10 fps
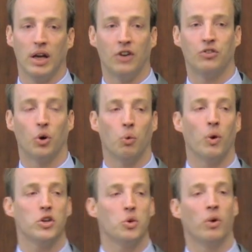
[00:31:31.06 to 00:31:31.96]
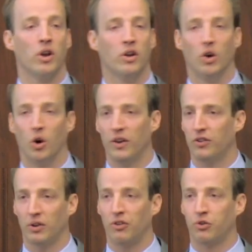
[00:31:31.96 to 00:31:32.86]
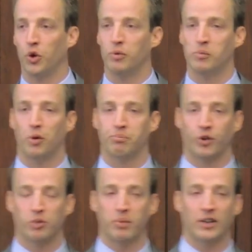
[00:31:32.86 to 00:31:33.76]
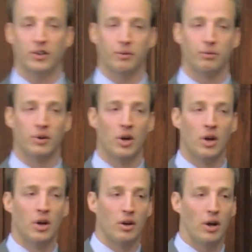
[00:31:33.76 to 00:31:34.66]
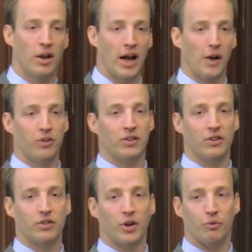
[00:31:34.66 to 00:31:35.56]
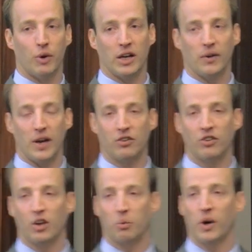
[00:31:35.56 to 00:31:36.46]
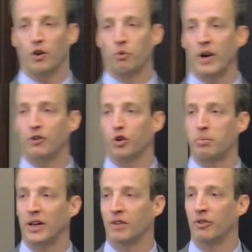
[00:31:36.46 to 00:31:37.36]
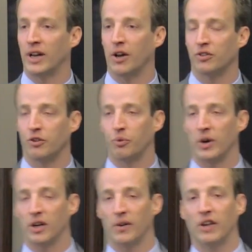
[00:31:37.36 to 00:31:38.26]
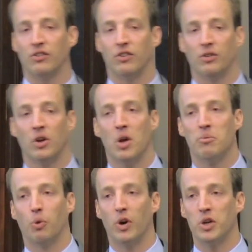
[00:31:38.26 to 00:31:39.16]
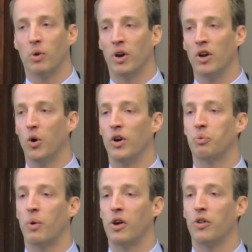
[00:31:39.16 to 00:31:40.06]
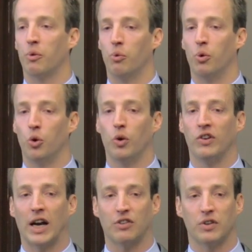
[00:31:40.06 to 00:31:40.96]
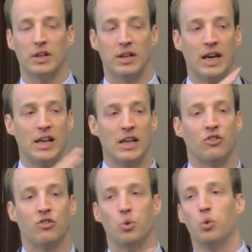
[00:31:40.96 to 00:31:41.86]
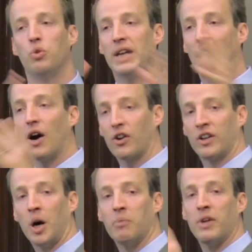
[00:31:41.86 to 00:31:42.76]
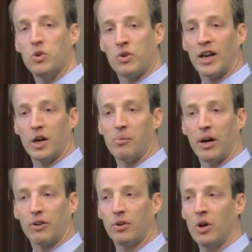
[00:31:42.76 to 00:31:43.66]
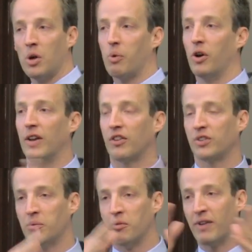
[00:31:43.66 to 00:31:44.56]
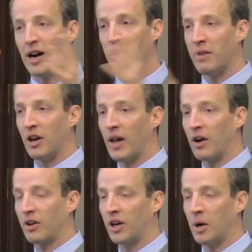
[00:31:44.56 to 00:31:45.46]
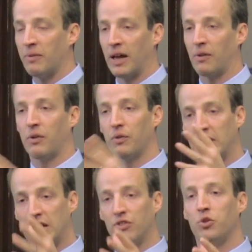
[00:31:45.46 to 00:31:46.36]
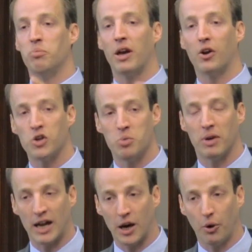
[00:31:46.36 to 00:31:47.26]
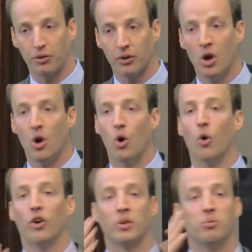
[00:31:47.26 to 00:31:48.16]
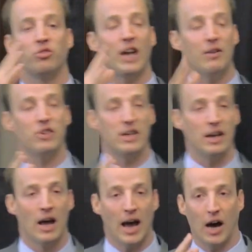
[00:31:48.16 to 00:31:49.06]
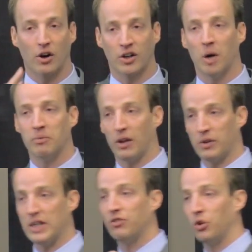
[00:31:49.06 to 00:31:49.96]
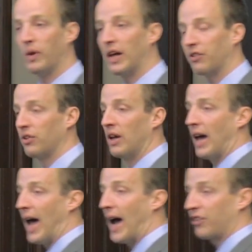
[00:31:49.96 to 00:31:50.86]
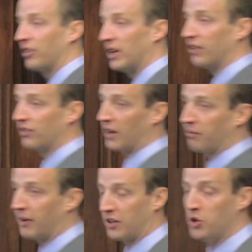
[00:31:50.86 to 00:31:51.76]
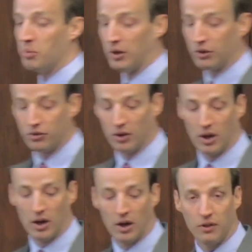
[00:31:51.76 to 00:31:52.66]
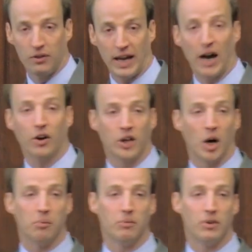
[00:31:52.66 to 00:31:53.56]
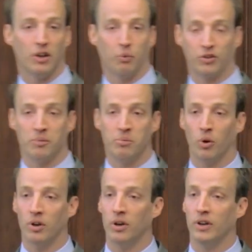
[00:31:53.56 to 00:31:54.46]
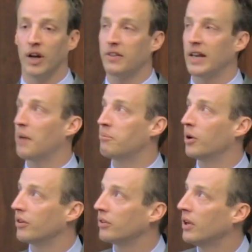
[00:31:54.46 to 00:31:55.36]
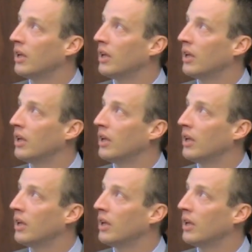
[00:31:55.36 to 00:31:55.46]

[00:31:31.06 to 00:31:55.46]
And so what you want to know, this is true for both prospective analysis of regulations as well as retrospective analysis of regulations, but what you want to know is whether the rule is actually getting to the outcome that you care about, whether that's some environmental outcome that leads to better human health or some safety outcome that leads to less accidents that affect humans. The outcome is what's important, not the output.